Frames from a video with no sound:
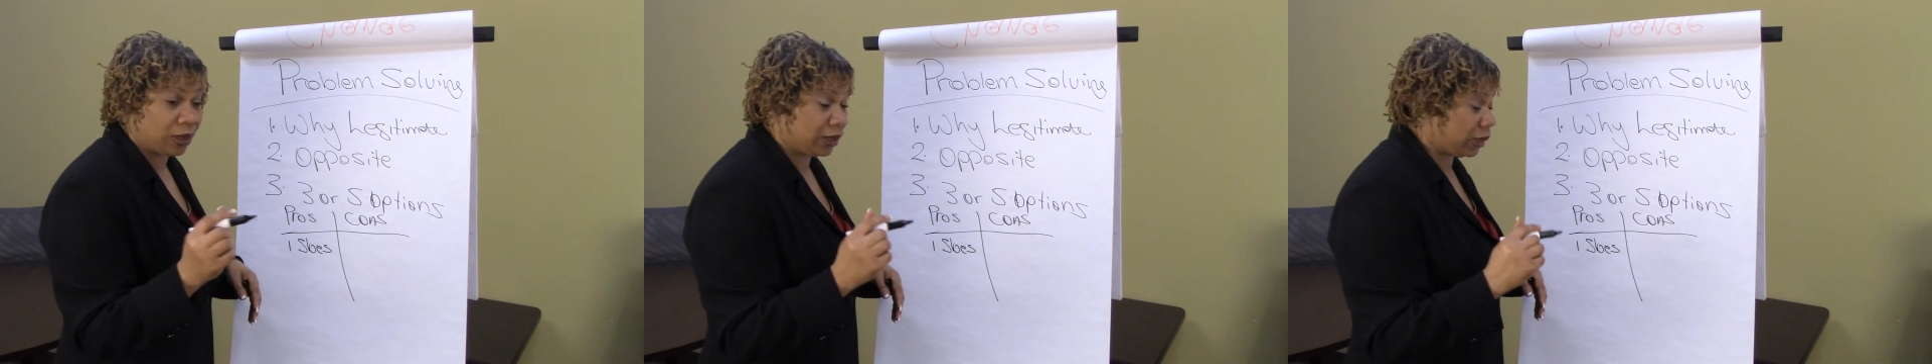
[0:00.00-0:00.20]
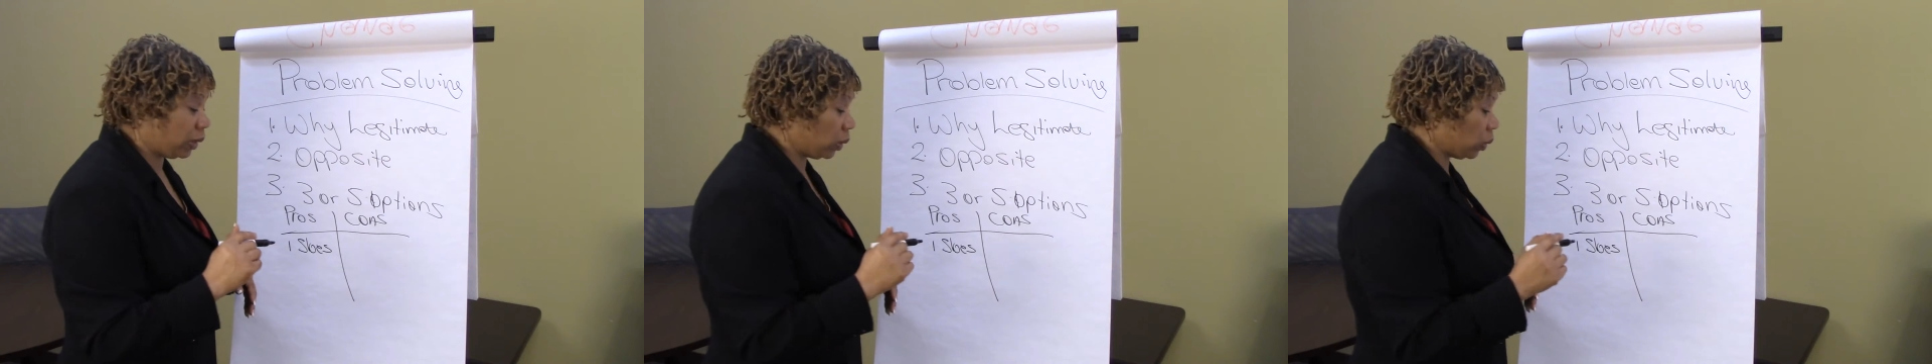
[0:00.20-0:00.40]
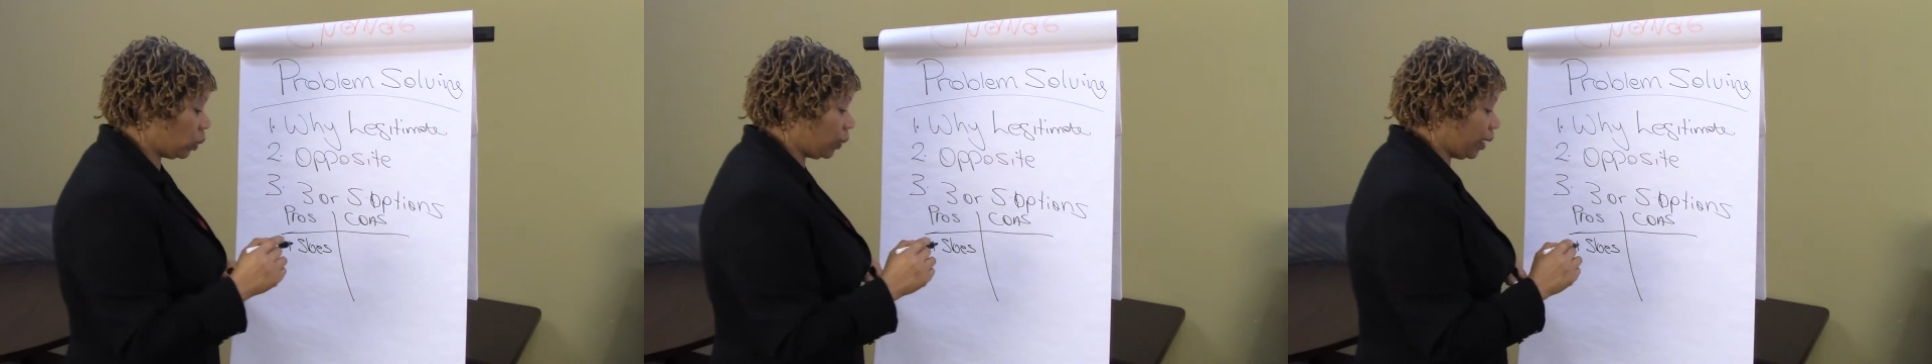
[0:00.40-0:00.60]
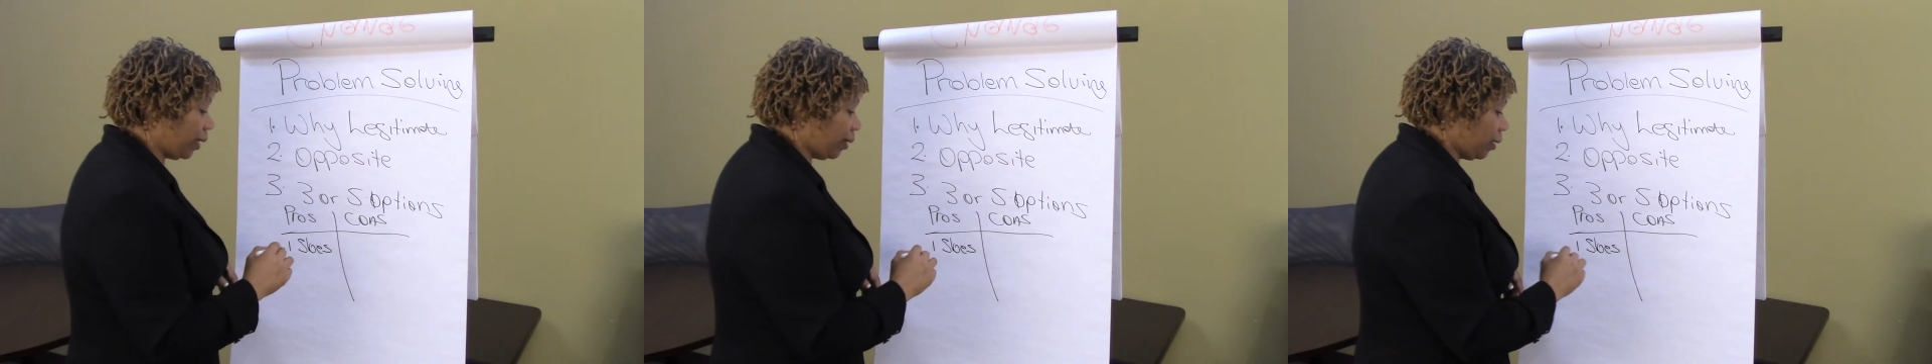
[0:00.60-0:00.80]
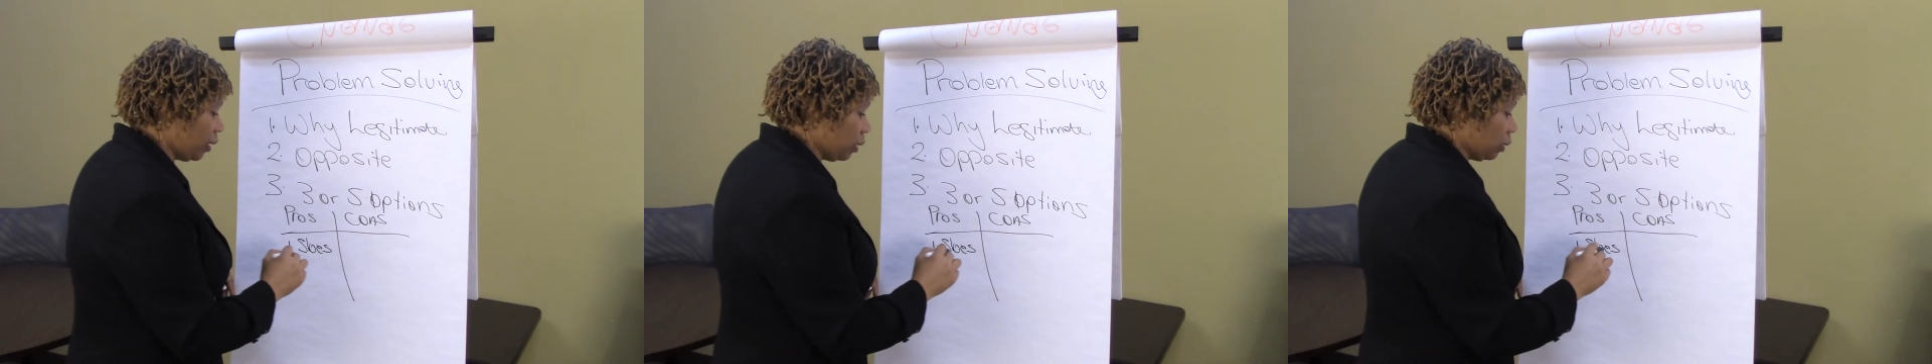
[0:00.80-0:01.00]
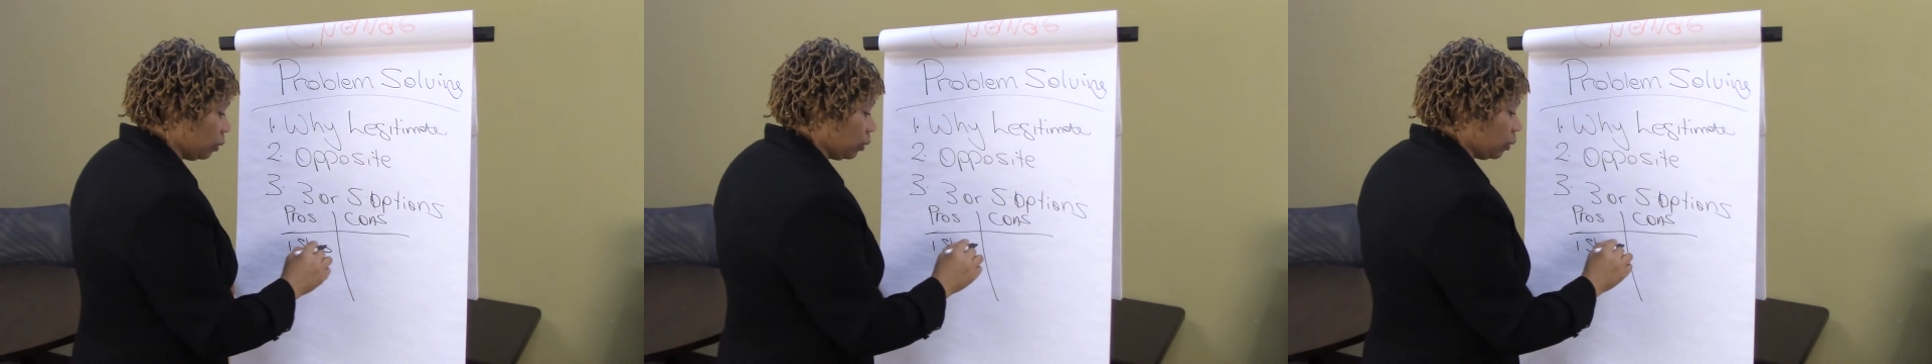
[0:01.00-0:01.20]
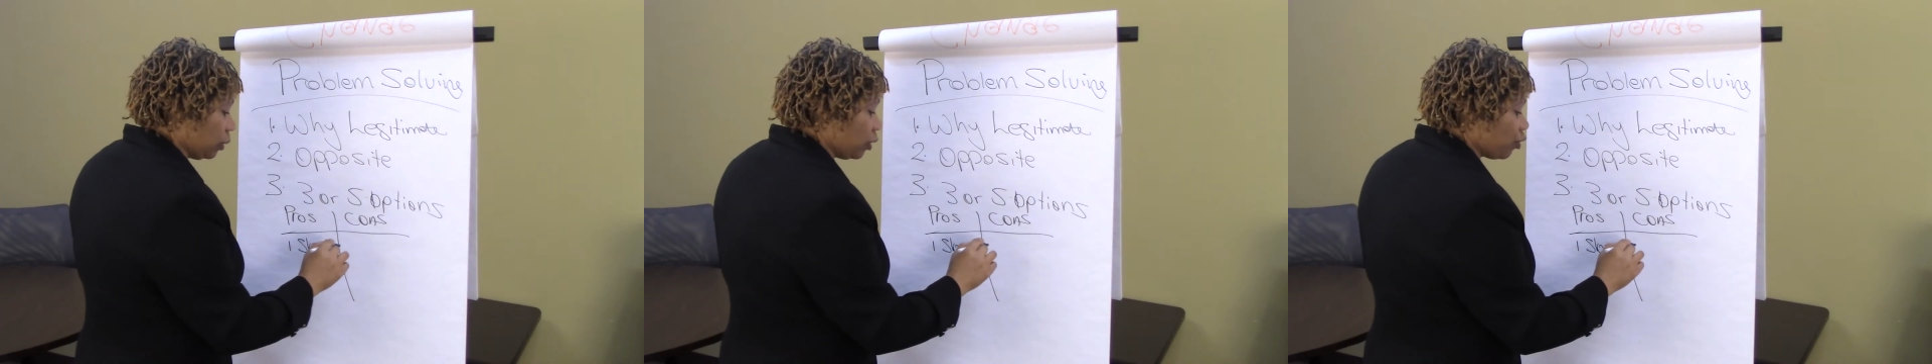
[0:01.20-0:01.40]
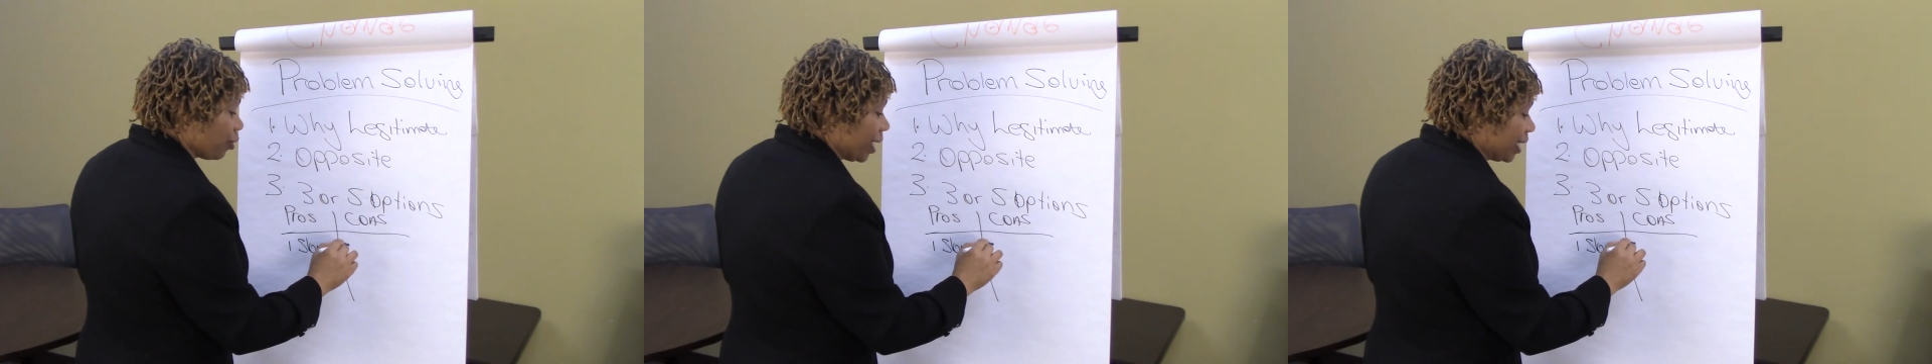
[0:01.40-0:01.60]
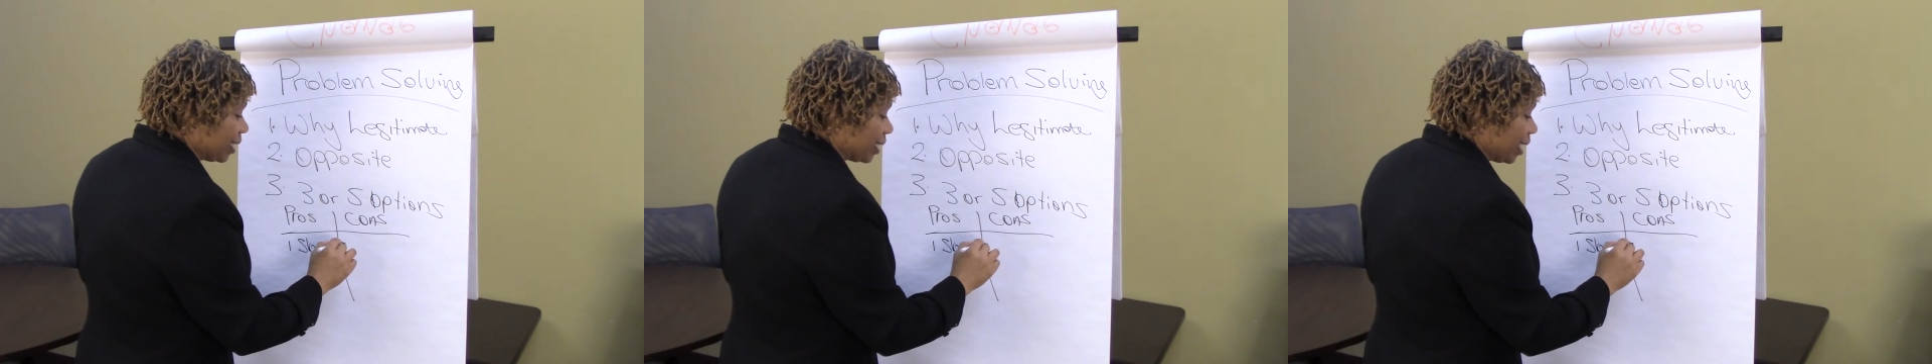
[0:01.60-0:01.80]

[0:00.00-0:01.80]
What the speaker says: it go with? Dress